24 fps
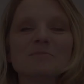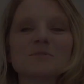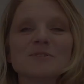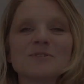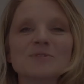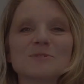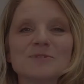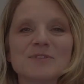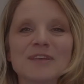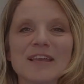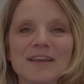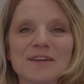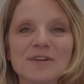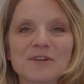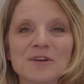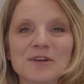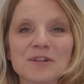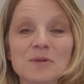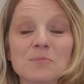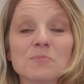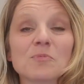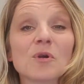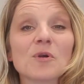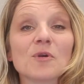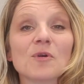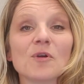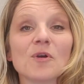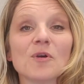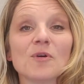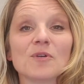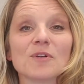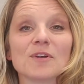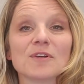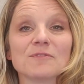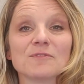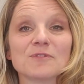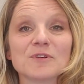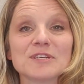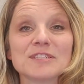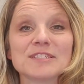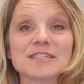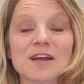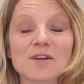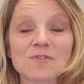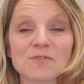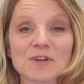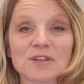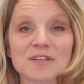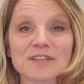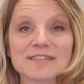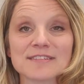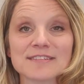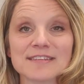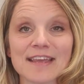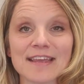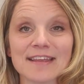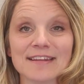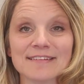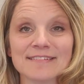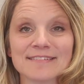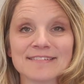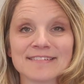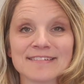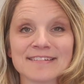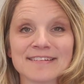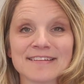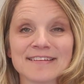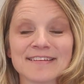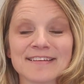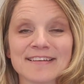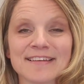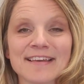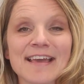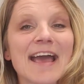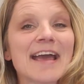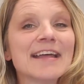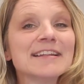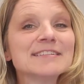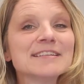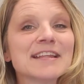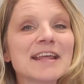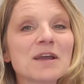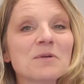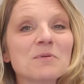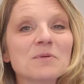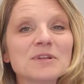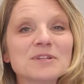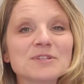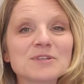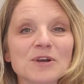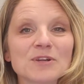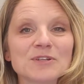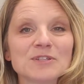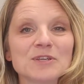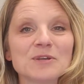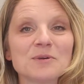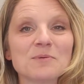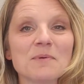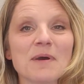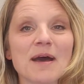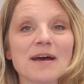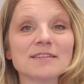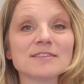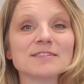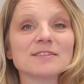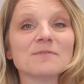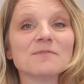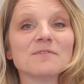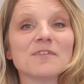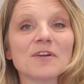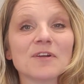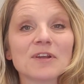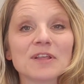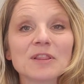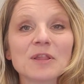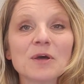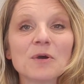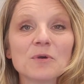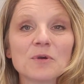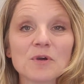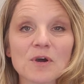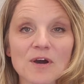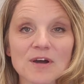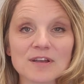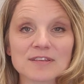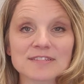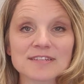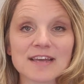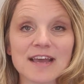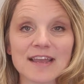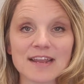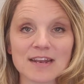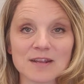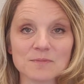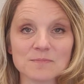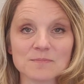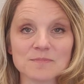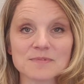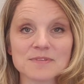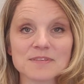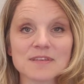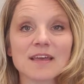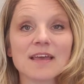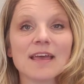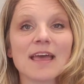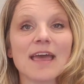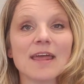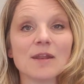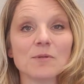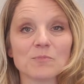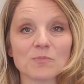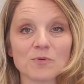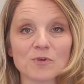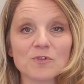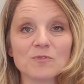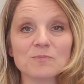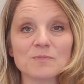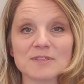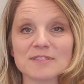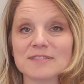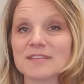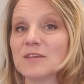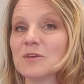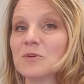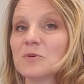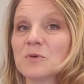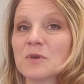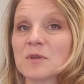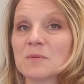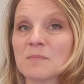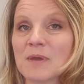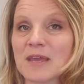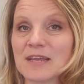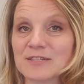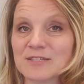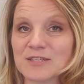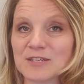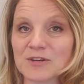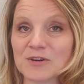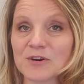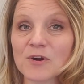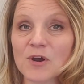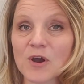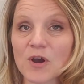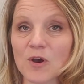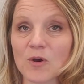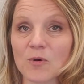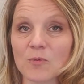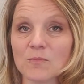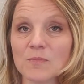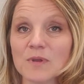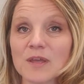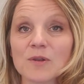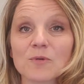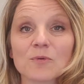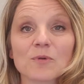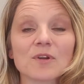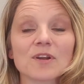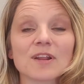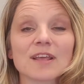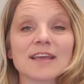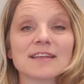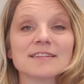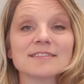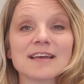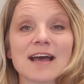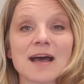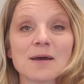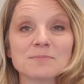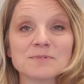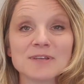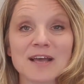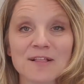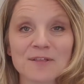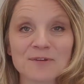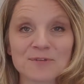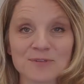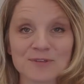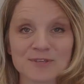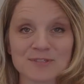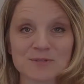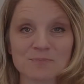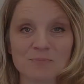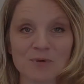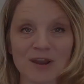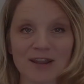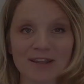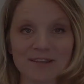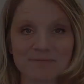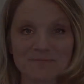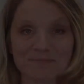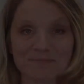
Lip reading: Suzanne Kunda, broker owner of Freestyle Real Estate. And today I want to talk to you about some very low cost items and improvements that you can make to your home in order to get top dollar this spring.